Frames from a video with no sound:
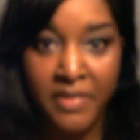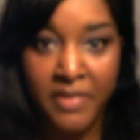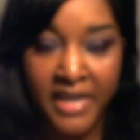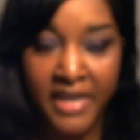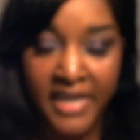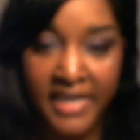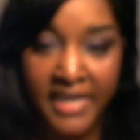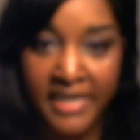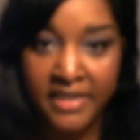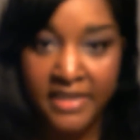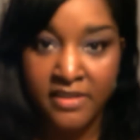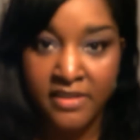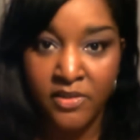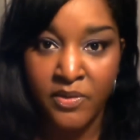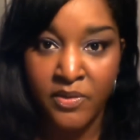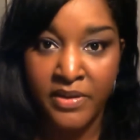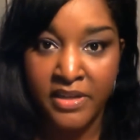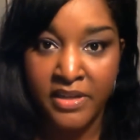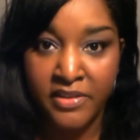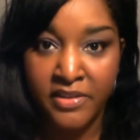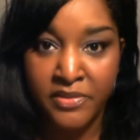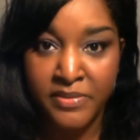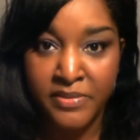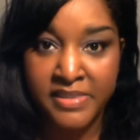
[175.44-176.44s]
I start
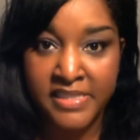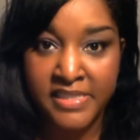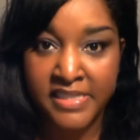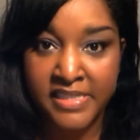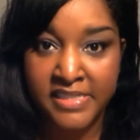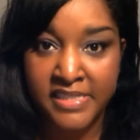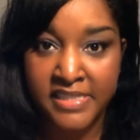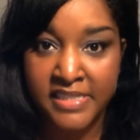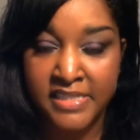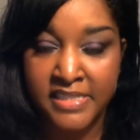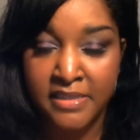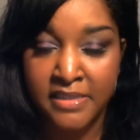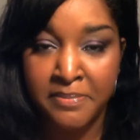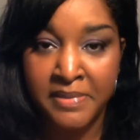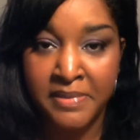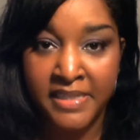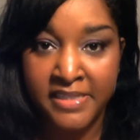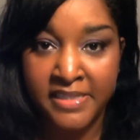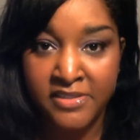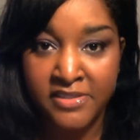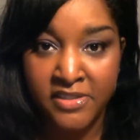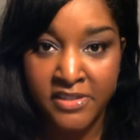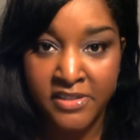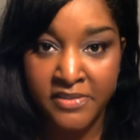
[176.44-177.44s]
with my L'Oreal
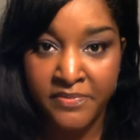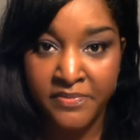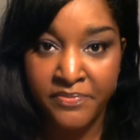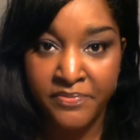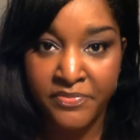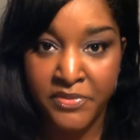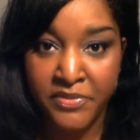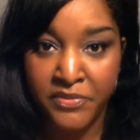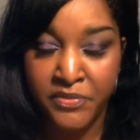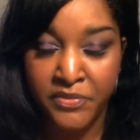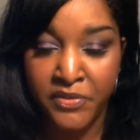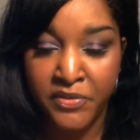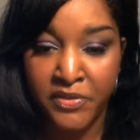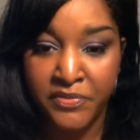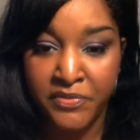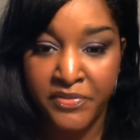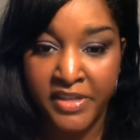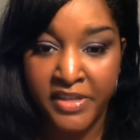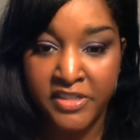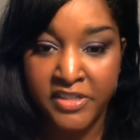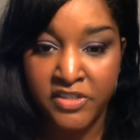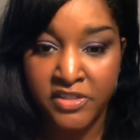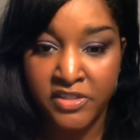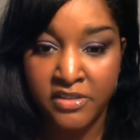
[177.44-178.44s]
360 Deep
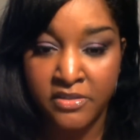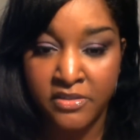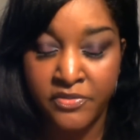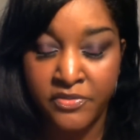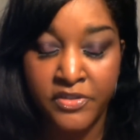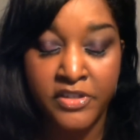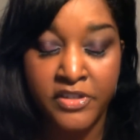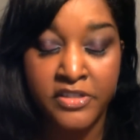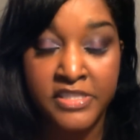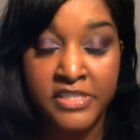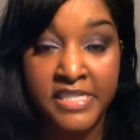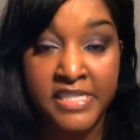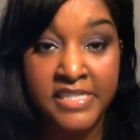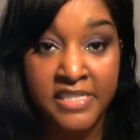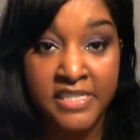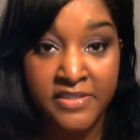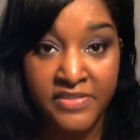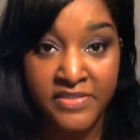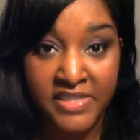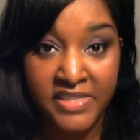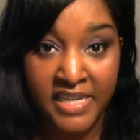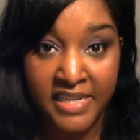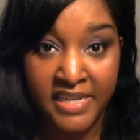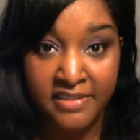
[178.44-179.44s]
Cleanser for
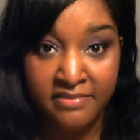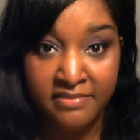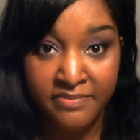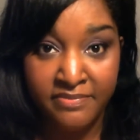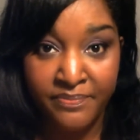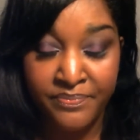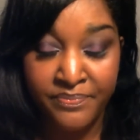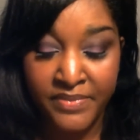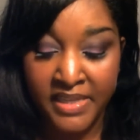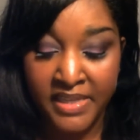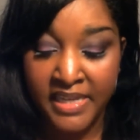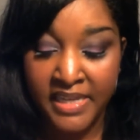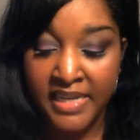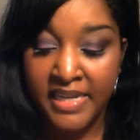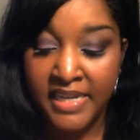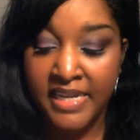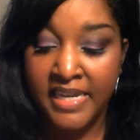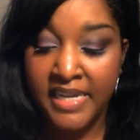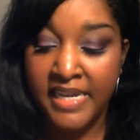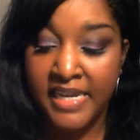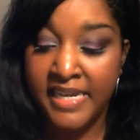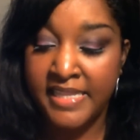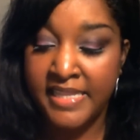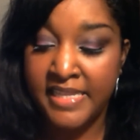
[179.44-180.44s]
sensitive
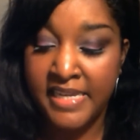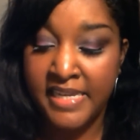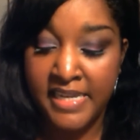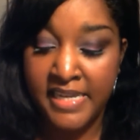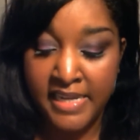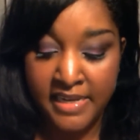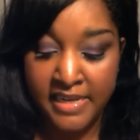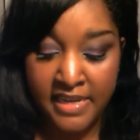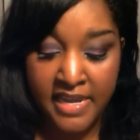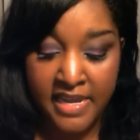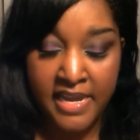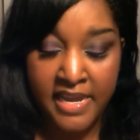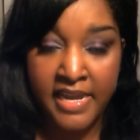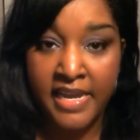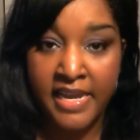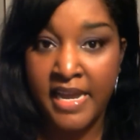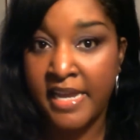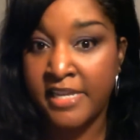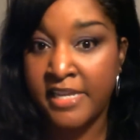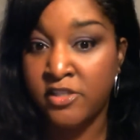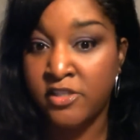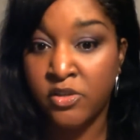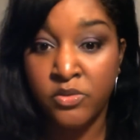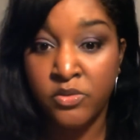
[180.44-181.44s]
skin.
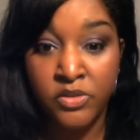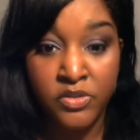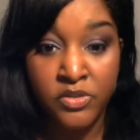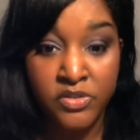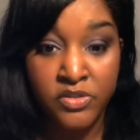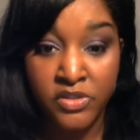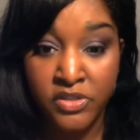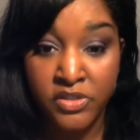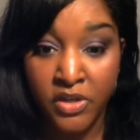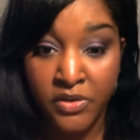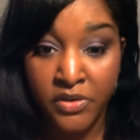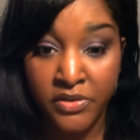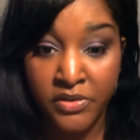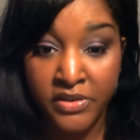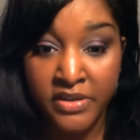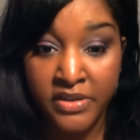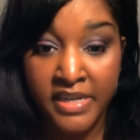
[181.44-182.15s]
And then I